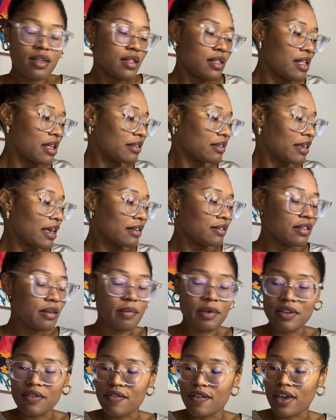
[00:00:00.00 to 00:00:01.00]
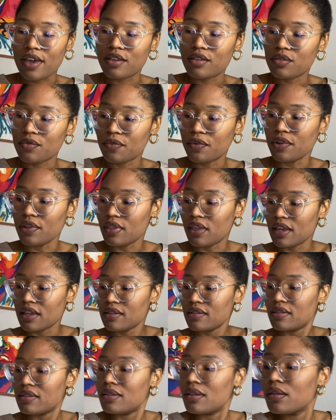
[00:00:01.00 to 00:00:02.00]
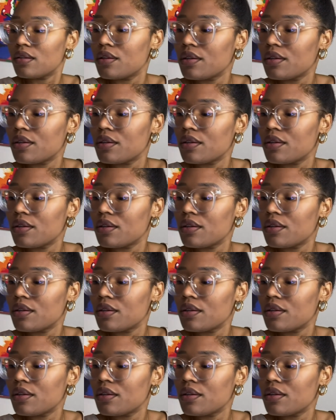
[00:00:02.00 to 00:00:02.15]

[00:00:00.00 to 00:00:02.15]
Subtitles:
let's get some advice for this.